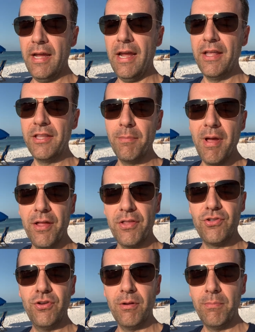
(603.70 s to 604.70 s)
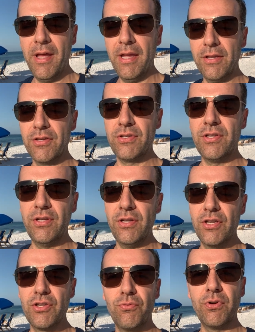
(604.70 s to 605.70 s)
And the amount that you can make is,
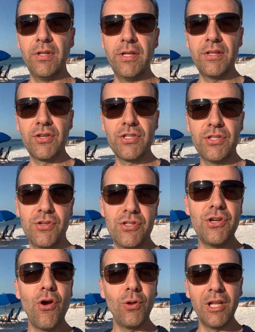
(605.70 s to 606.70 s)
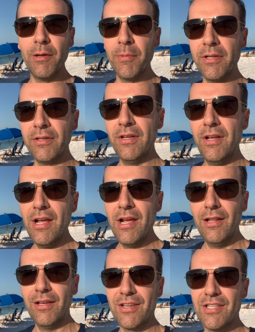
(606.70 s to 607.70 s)
is really, there's, there's no limit.
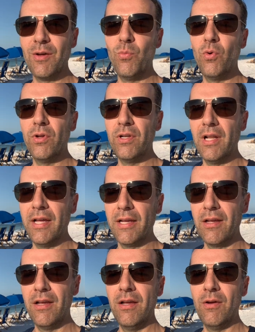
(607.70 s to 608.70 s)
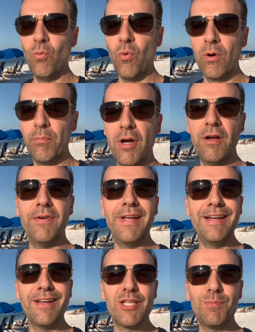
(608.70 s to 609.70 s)
Look at someone like Warren Buffett.
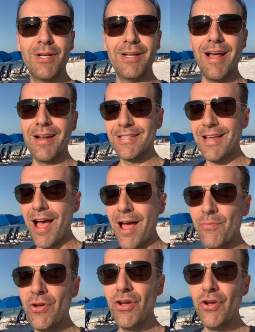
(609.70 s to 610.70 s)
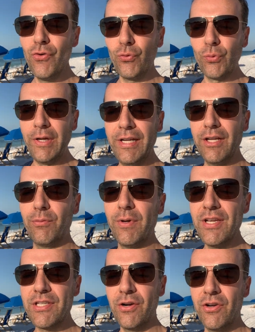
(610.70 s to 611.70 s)
He does spend a lot of time reading and
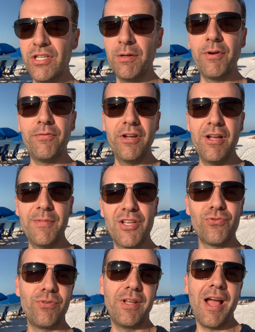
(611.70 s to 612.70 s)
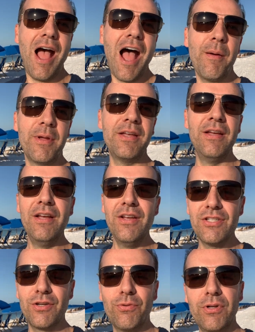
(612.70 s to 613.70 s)
researching, but for him, that's really a hobby.
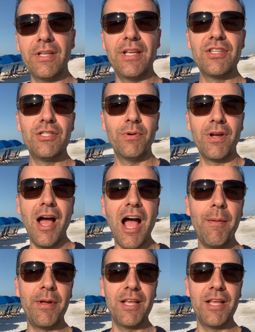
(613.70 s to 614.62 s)
So really, he's doing a hobby.